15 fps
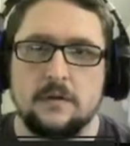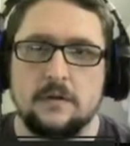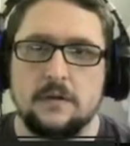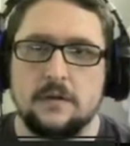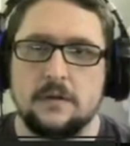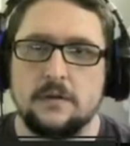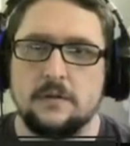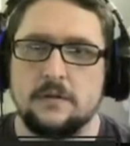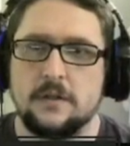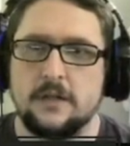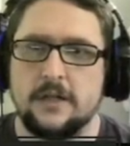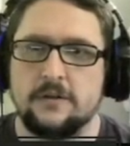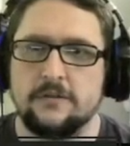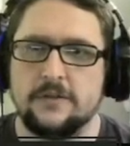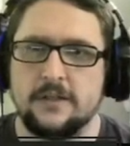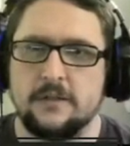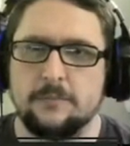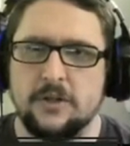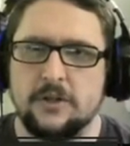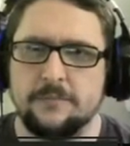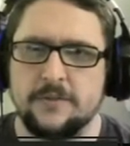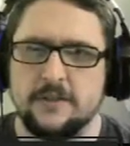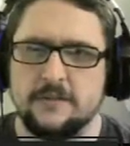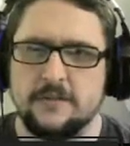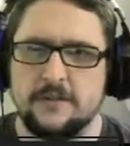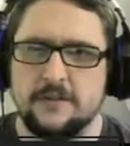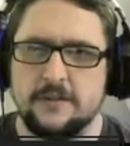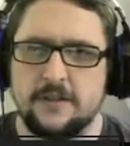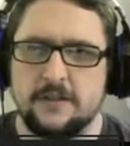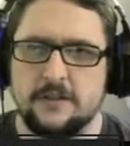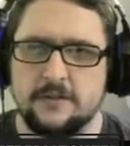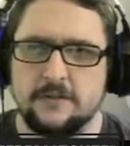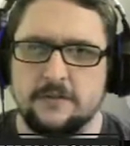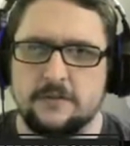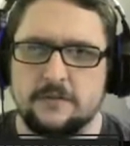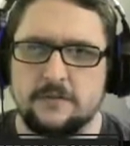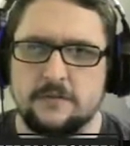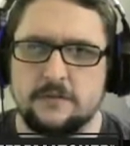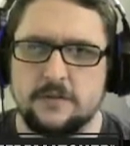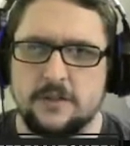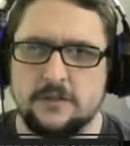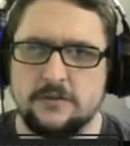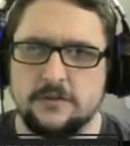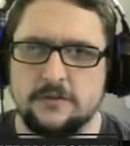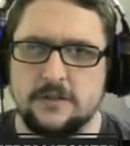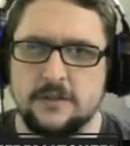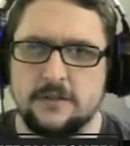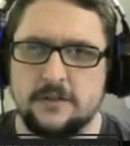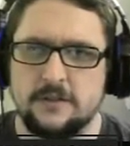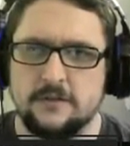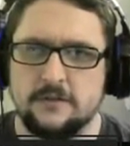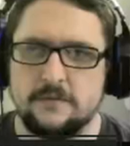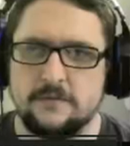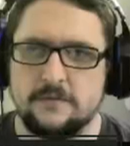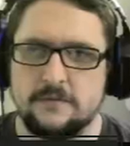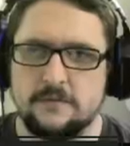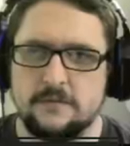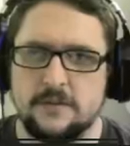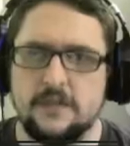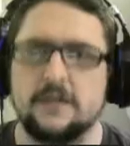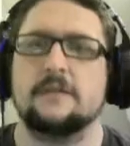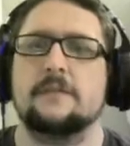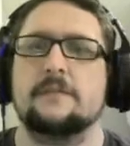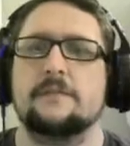Alright, and I don't think the balm does anything, because Sancho's not there? Yeah.